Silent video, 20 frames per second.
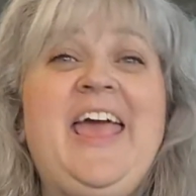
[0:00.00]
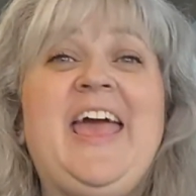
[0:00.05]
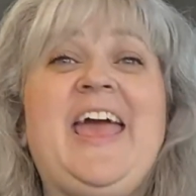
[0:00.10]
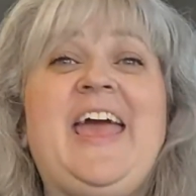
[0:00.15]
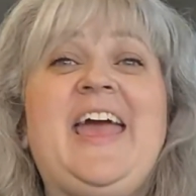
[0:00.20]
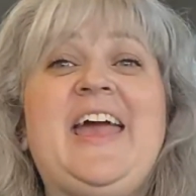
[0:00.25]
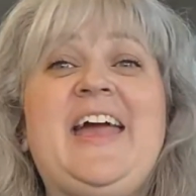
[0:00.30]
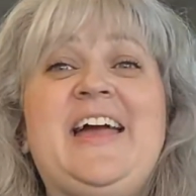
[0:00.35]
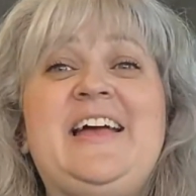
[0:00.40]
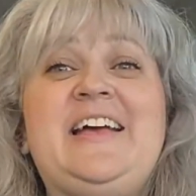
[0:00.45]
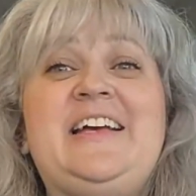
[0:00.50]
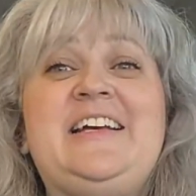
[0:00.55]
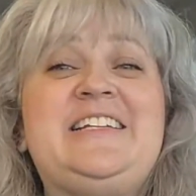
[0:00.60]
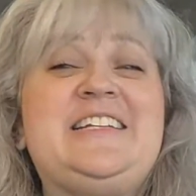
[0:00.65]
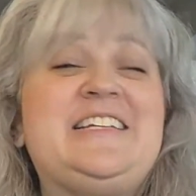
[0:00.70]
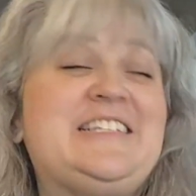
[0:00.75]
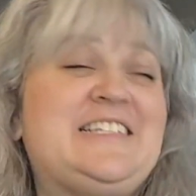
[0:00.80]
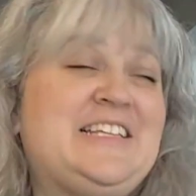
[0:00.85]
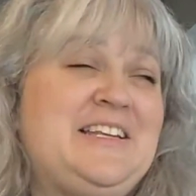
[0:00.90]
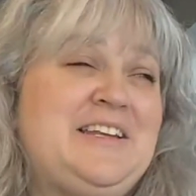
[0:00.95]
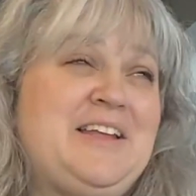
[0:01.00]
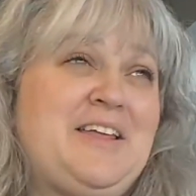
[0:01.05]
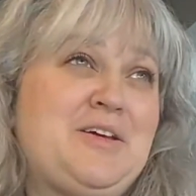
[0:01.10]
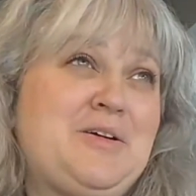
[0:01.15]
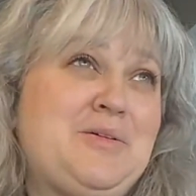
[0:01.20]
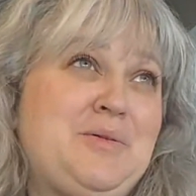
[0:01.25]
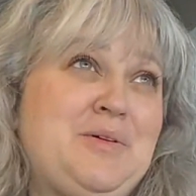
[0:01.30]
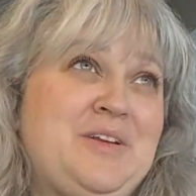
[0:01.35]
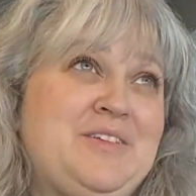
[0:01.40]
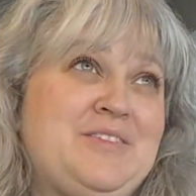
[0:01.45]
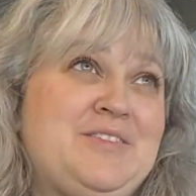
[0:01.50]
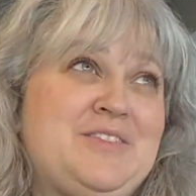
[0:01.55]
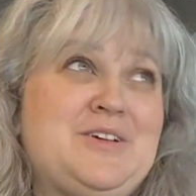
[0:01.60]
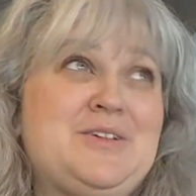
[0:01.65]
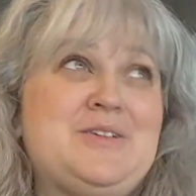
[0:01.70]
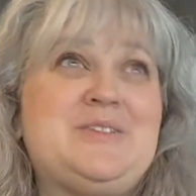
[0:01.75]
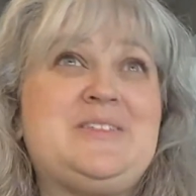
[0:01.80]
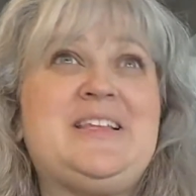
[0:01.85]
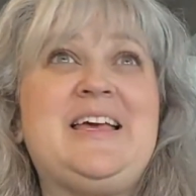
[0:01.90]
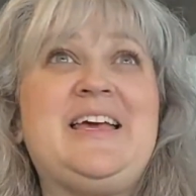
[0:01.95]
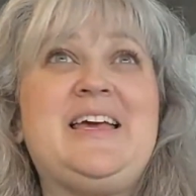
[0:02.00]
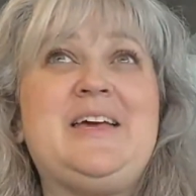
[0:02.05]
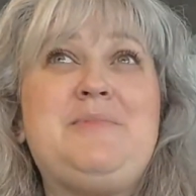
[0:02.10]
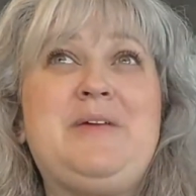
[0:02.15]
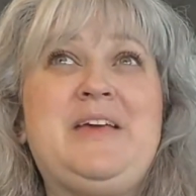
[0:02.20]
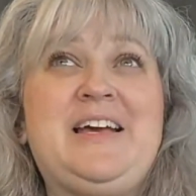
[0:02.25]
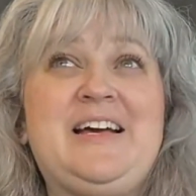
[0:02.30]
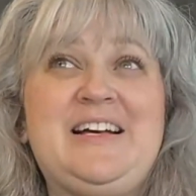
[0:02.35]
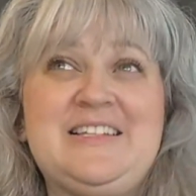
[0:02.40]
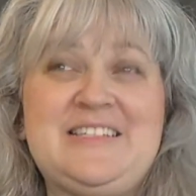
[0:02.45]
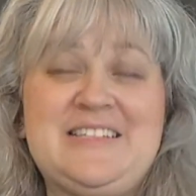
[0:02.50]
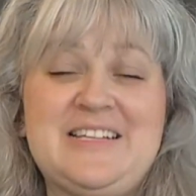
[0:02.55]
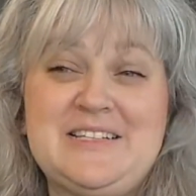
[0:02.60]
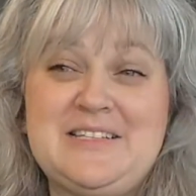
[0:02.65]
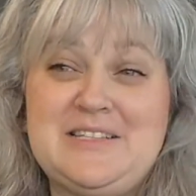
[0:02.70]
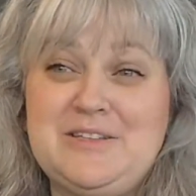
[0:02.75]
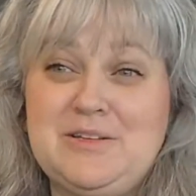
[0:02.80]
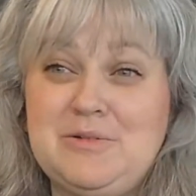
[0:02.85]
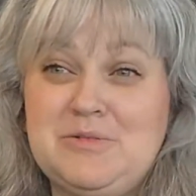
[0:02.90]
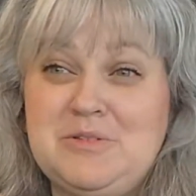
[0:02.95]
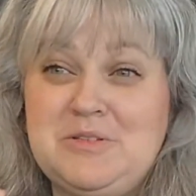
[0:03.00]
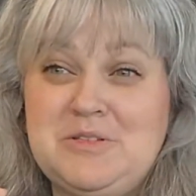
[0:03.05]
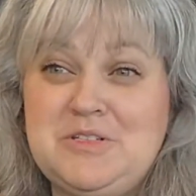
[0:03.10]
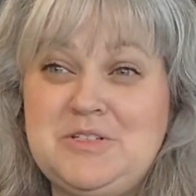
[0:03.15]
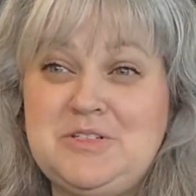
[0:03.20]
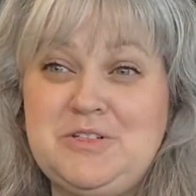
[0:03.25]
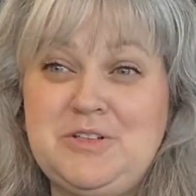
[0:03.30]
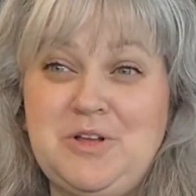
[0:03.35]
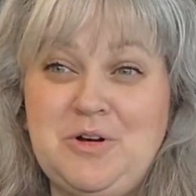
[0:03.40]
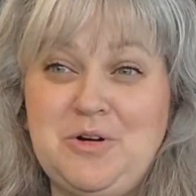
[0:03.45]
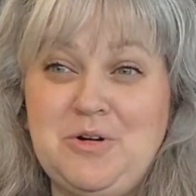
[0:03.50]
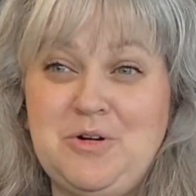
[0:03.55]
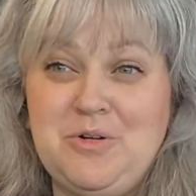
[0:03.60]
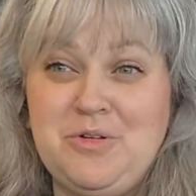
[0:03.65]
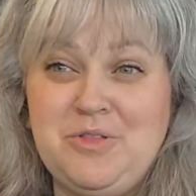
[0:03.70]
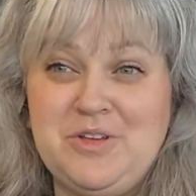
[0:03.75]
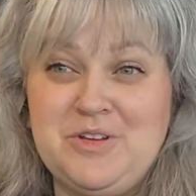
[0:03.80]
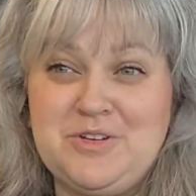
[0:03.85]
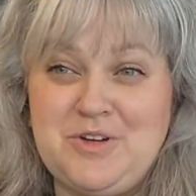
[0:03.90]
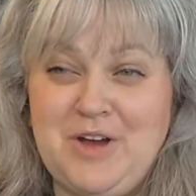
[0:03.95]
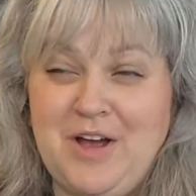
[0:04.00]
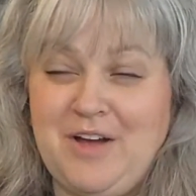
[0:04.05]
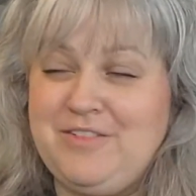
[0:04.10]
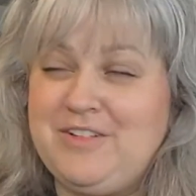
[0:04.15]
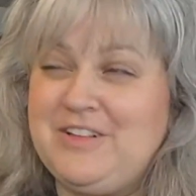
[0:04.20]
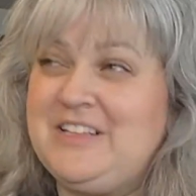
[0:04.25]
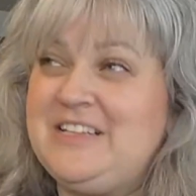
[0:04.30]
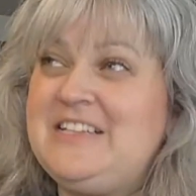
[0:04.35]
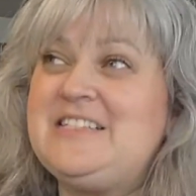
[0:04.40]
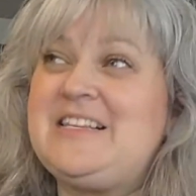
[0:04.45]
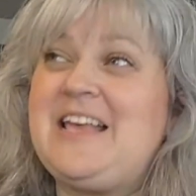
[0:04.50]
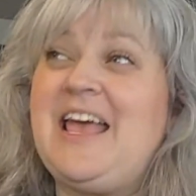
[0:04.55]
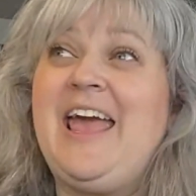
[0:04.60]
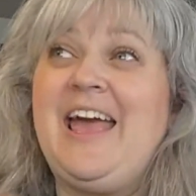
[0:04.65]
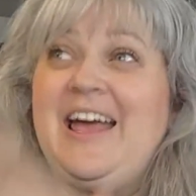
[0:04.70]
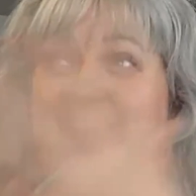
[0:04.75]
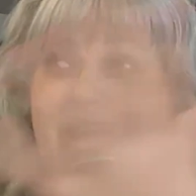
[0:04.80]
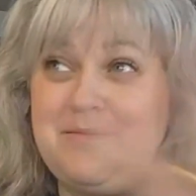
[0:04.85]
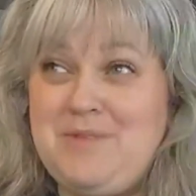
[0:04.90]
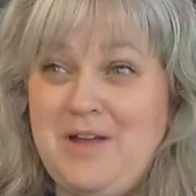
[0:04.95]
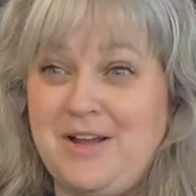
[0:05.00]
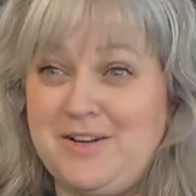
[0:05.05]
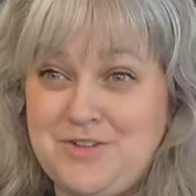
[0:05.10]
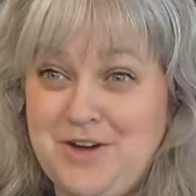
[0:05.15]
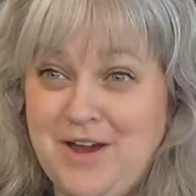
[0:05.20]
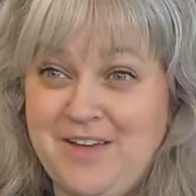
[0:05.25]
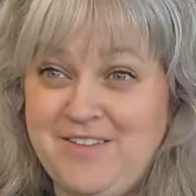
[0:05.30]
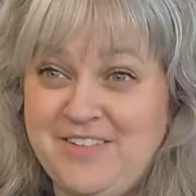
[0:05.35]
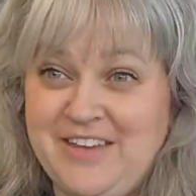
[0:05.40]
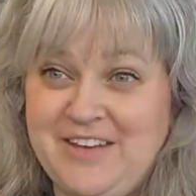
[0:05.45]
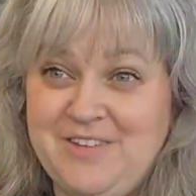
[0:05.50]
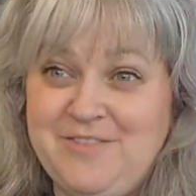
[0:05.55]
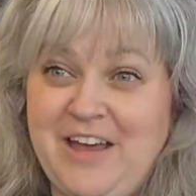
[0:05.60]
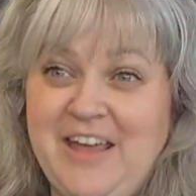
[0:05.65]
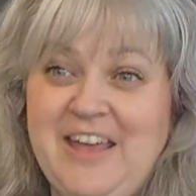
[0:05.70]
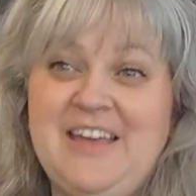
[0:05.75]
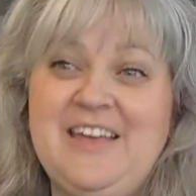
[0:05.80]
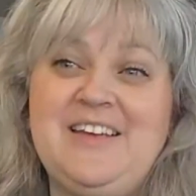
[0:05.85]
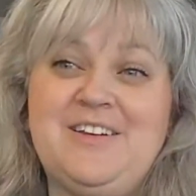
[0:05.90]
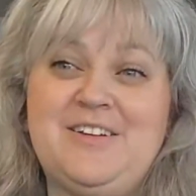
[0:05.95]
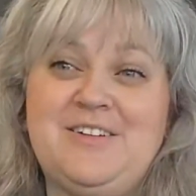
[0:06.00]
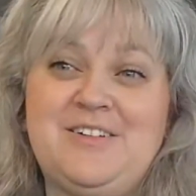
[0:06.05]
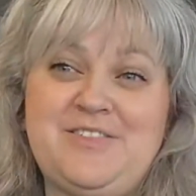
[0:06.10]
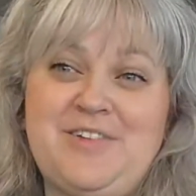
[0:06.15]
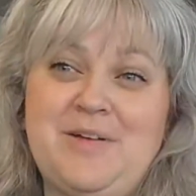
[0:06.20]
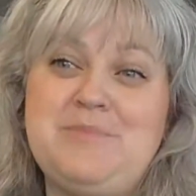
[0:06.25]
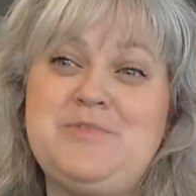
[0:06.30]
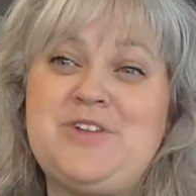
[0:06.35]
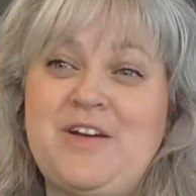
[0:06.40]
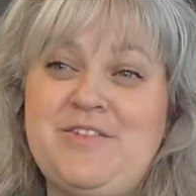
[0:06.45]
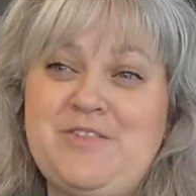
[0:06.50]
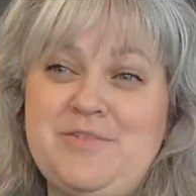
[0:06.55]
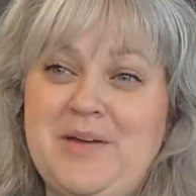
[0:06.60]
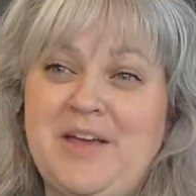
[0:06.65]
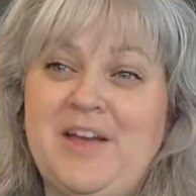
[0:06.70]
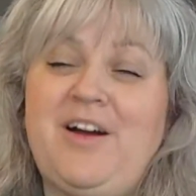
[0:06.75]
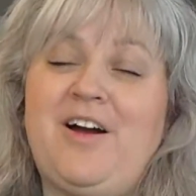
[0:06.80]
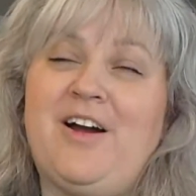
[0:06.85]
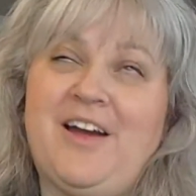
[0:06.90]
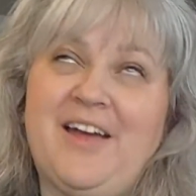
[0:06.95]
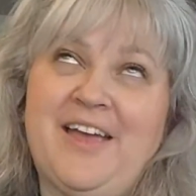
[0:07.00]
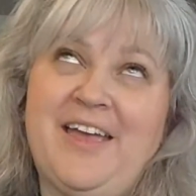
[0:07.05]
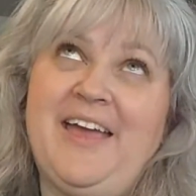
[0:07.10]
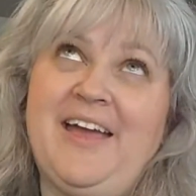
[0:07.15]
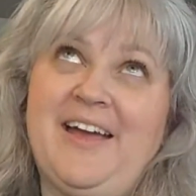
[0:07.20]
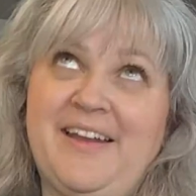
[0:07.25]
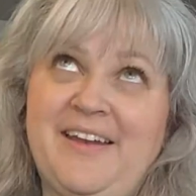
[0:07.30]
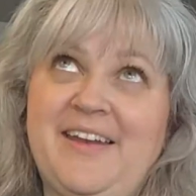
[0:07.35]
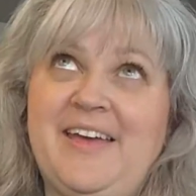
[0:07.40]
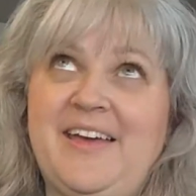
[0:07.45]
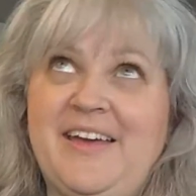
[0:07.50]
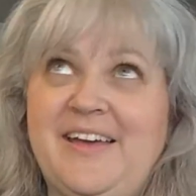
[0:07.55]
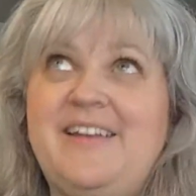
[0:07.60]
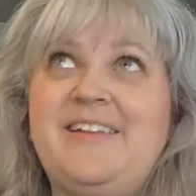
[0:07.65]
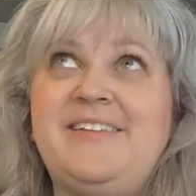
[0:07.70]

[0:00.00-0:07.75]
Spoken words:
And it's another one of those, like, because it's so slow, the travel is, and I'm not driving, right? If I'm driving my car, I can't knit.